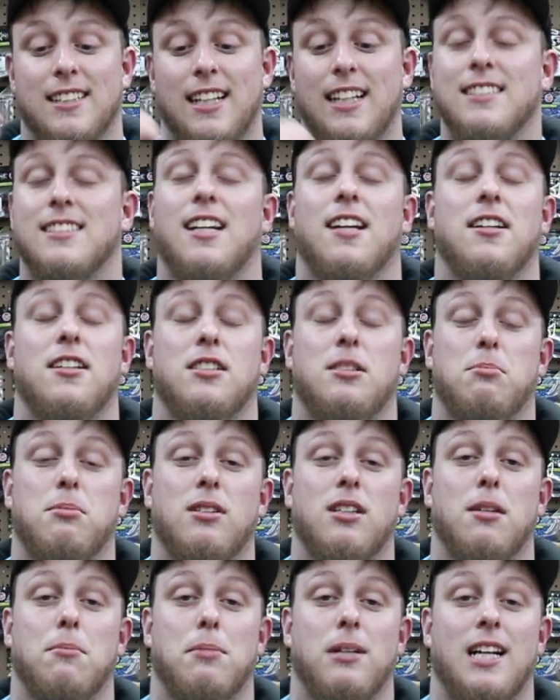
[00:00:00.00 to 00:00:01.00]
That's how you
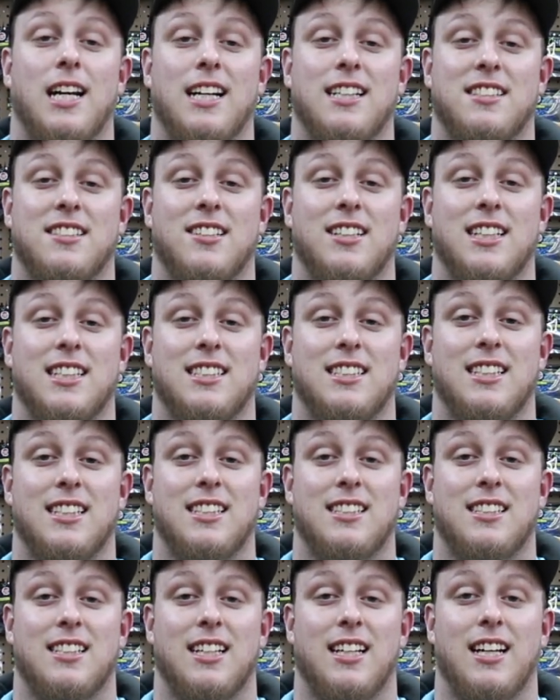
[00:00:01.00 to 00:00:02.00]
spool up an SLX
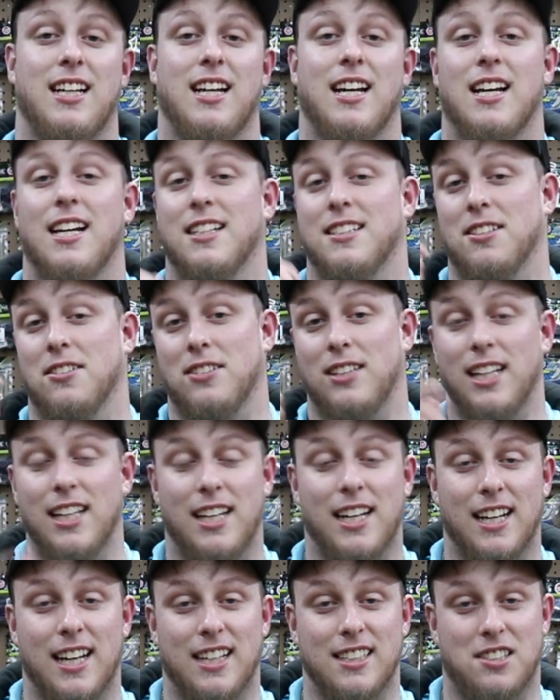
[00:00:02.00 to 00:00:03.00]
DC. So
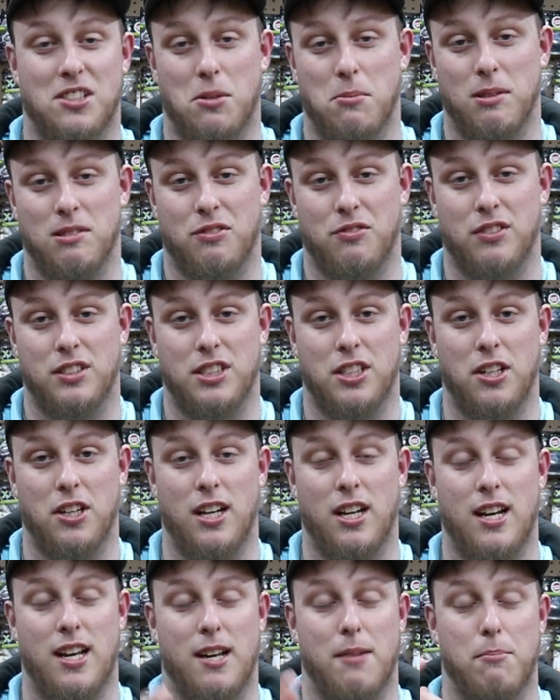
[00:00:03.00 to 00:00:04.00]
thank you guys so much for
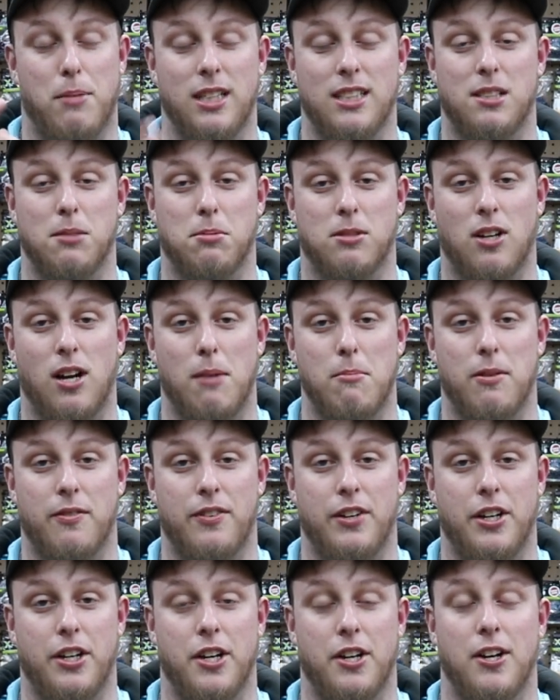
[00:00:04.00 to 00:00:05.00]
tuning in. Be subscribed
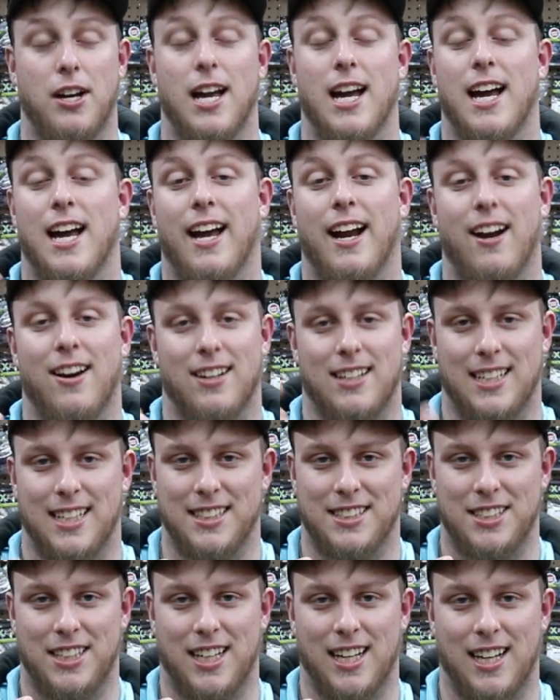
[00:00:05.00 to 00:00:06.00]
if you're new, and I'll
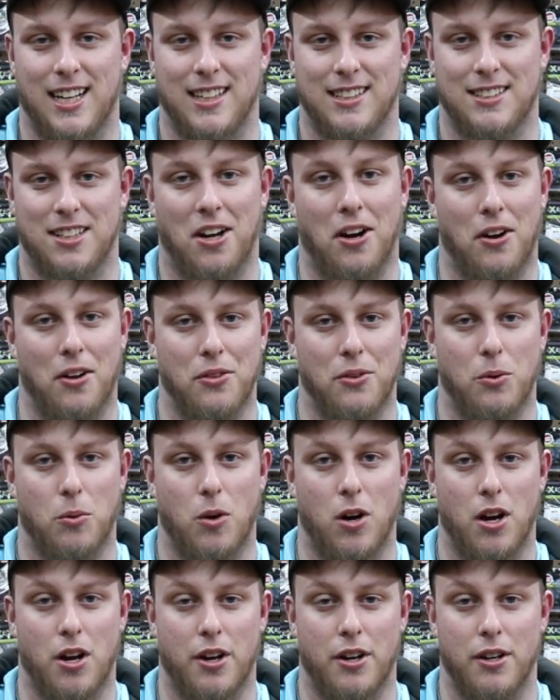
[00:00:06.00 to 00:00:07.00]
catch you guys on the
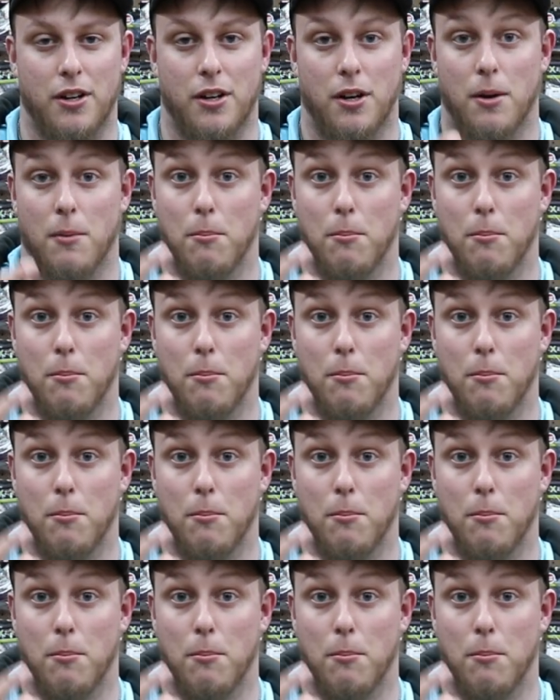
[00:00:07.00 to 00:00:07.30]
water.